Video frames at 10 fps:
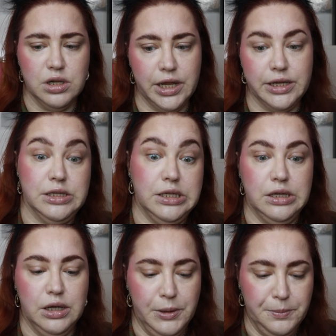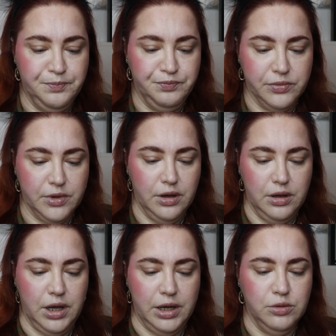like the,
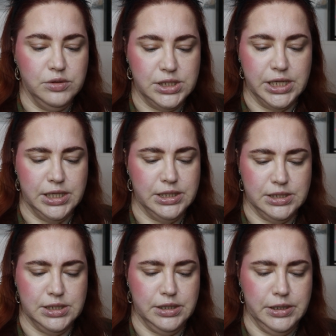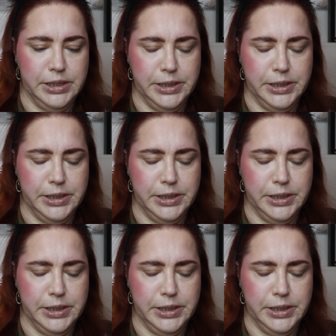I won't say it's a